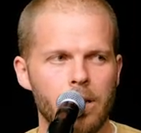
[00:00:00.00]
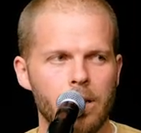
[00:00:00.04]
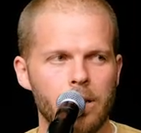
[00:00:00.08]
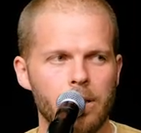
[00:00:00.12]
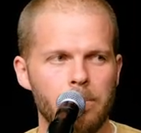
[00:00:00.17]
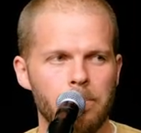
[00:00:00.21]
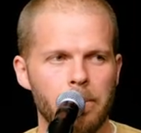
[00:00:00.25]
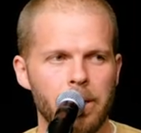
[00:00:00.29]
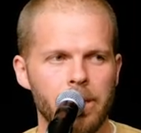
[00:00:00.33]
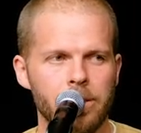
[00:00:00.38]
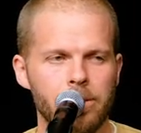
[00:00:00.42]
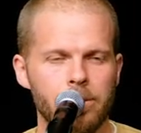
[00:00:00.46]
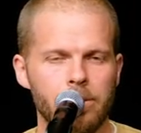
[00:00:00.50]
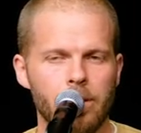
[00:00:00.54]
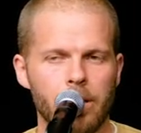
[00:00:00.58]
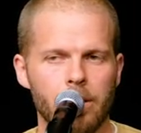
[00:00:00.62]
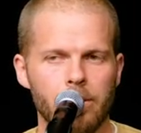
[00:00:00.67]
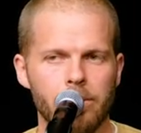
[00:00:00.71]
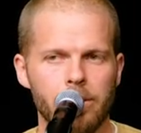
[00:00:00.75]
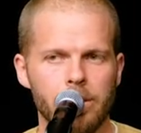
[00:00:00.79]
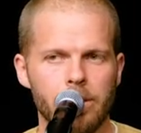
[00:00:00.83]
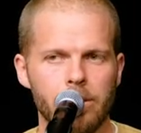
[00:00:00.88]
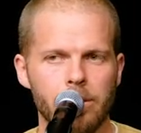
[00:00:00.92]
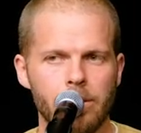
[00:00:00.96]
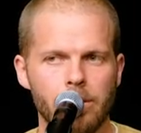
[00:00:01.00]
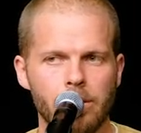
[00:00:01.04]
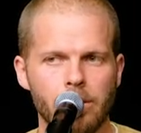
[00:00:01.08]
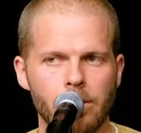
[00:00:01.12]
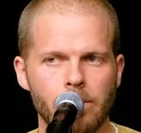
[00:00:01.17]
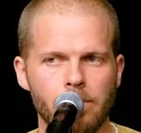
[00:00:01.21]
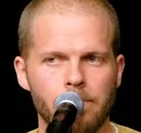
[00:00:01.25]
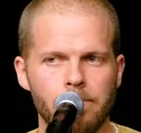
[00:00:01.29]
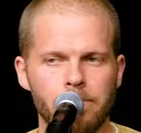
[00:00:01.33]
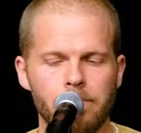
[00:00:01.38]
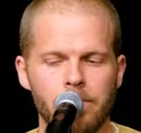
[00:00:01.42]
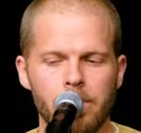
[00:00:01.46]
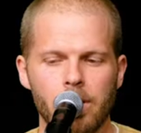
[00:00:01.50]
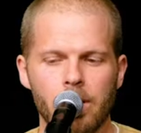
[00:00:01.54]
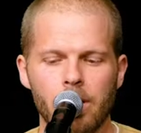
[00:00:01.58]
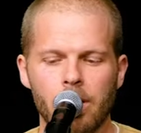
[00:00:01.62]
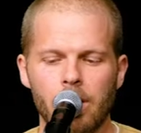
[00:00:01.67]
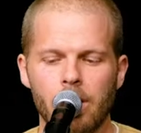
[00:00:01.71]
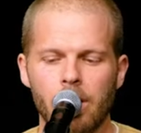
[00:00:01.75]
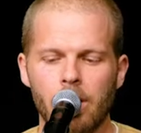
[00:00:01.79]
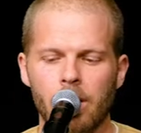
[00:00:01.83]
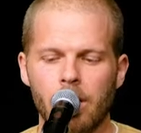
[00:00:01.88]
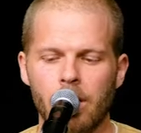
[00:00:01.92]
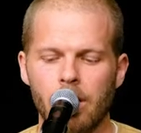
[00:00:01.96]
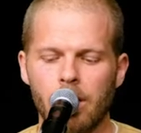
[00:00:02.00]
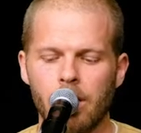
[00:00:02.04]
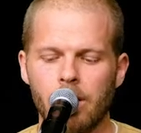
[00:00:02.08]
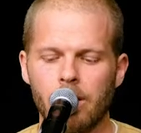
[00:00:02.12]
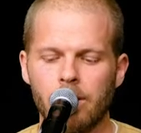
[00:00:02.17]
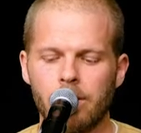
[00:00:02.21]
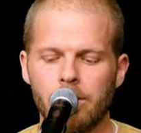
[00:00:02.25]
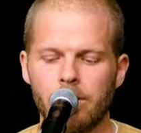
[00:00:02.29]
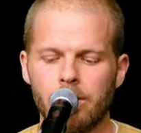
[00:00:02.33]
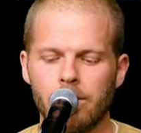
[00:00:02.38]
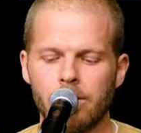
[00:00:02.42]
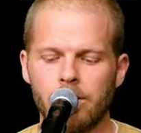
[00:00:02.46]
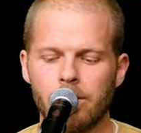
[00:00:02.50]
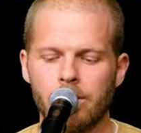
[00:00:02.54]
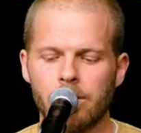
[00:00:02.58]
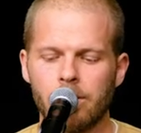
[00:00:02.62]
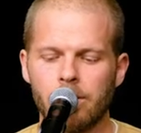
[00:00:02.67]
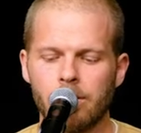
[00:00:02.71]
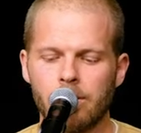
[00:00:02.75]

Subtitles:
in my surroundings. And